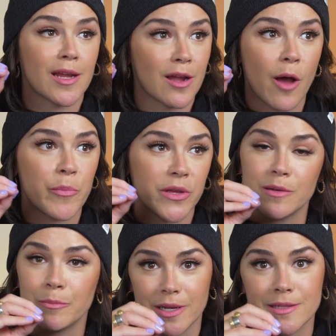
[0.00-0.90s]
copy
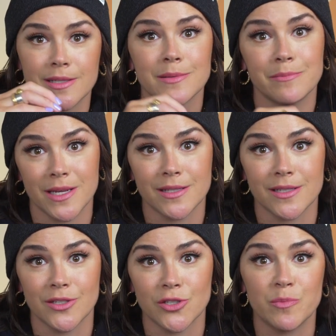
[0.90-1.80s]
and paste
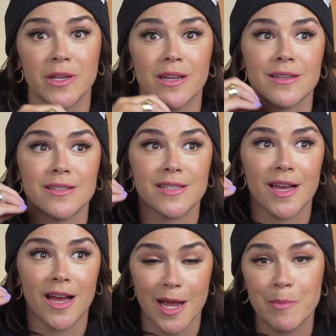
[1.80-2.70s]
message because
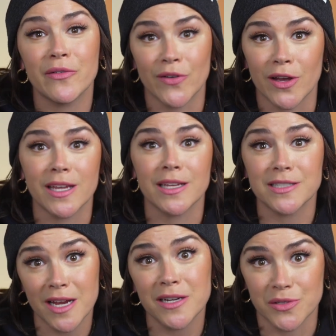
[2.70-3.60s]
I'm a fucking
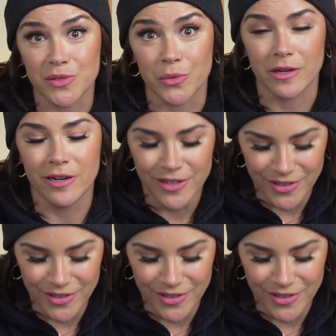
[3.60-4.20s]
dinosaur.